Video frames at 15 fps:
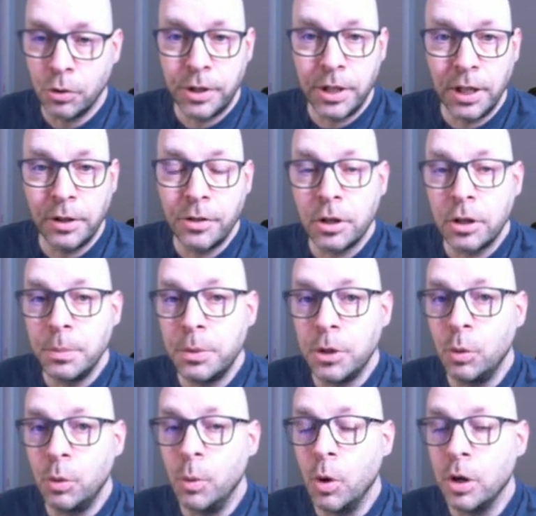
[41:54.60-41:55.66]
telling the computer
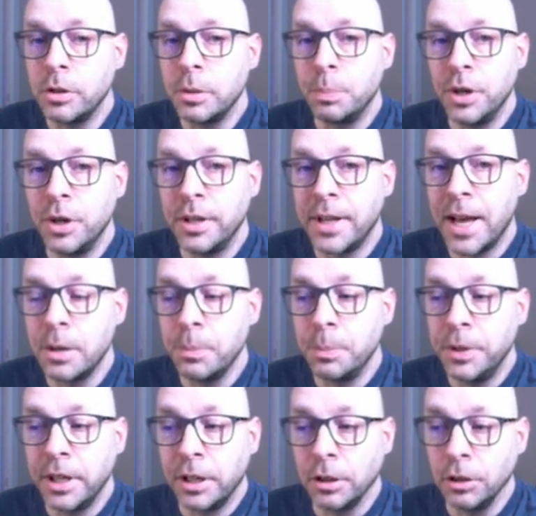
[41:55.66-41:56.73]
we want to print at a
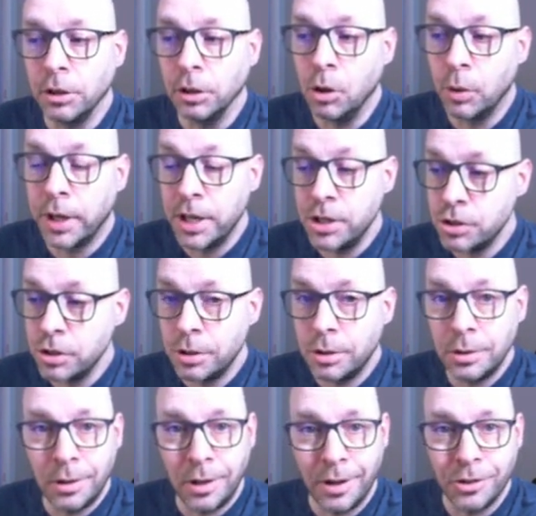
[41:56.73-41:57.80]
particular location
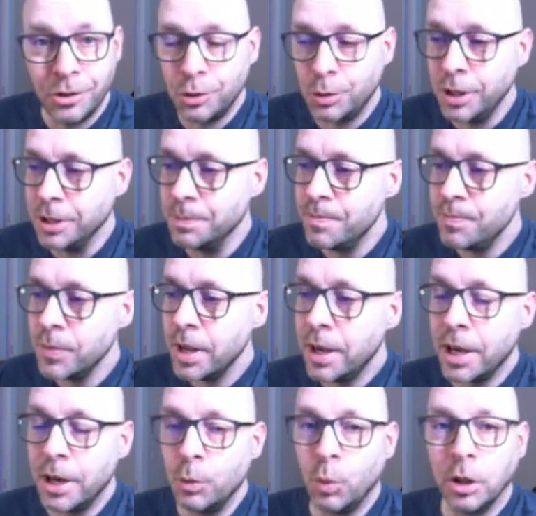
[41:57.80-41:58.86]
on the screen.
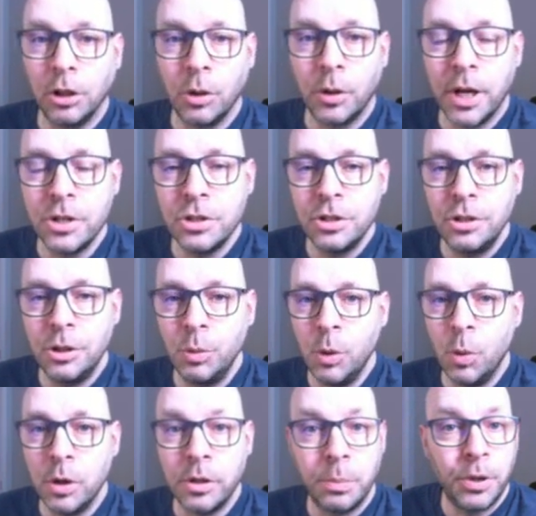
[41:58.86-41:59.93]
And what location do we
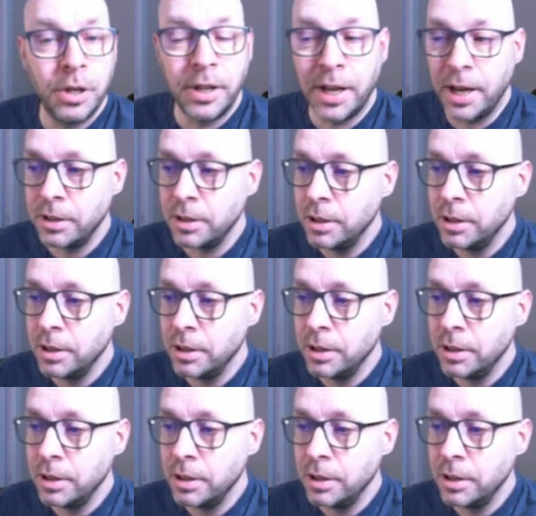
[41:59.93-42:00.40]
want to print at?